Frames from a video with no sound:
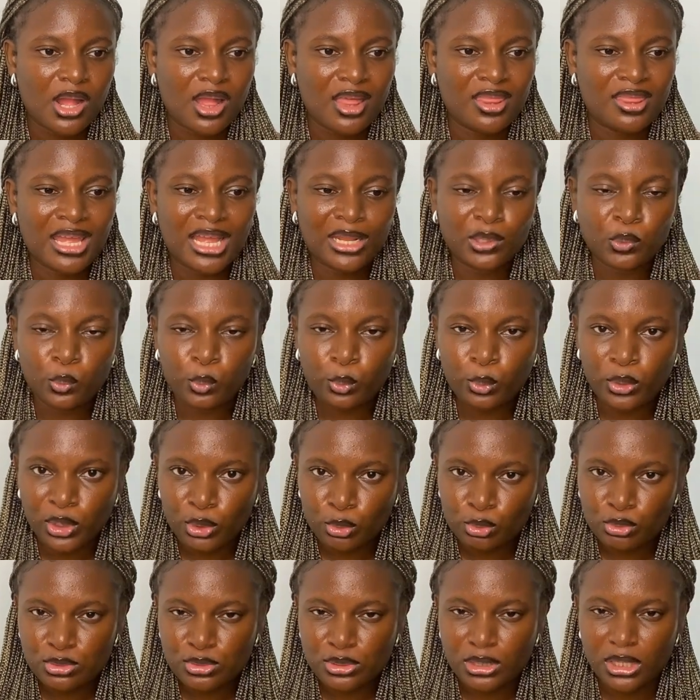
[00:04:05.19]
That
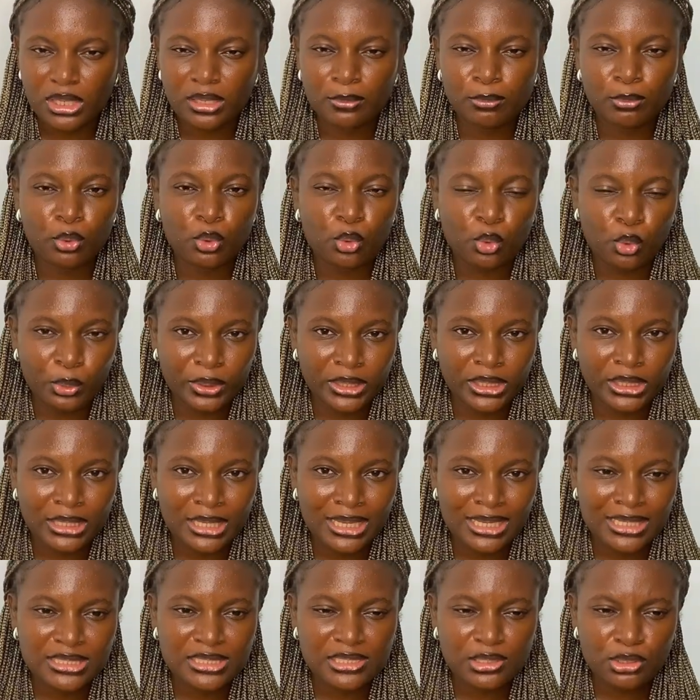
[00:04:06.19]
will to keep going
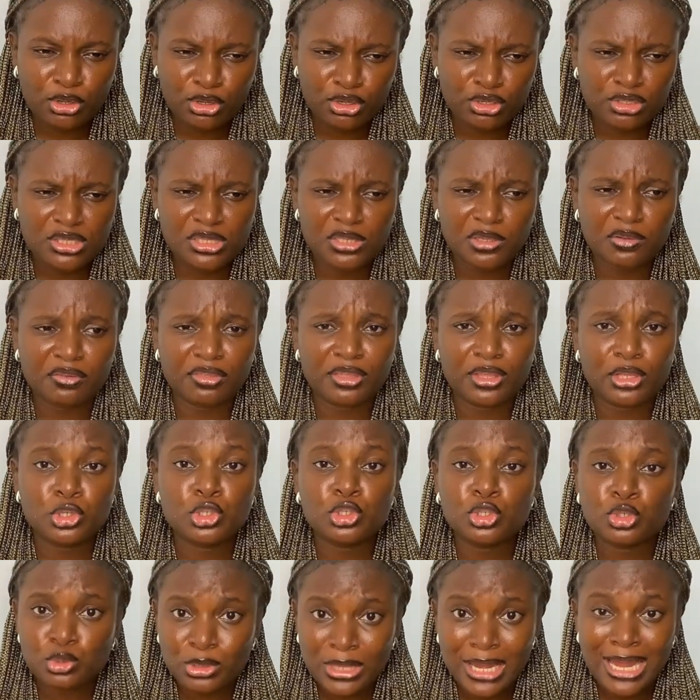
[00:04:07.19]
and tell yourself
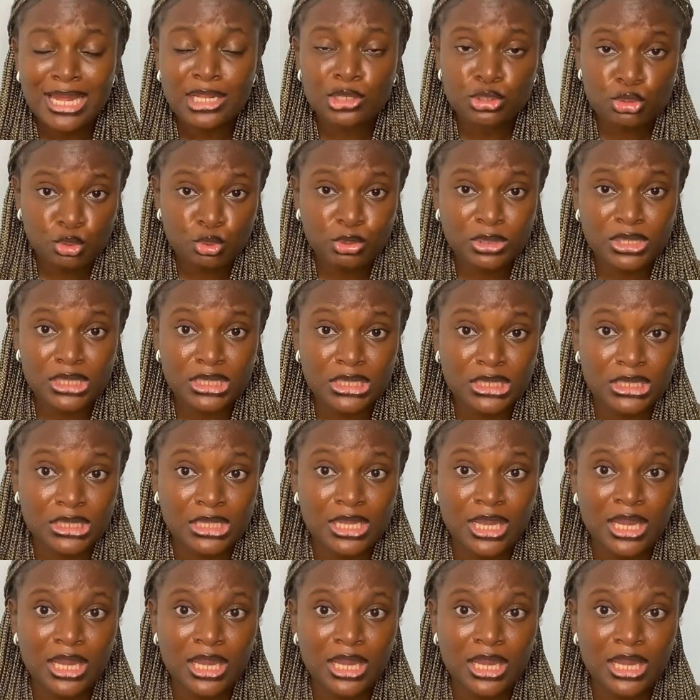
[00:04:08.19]
that you can do it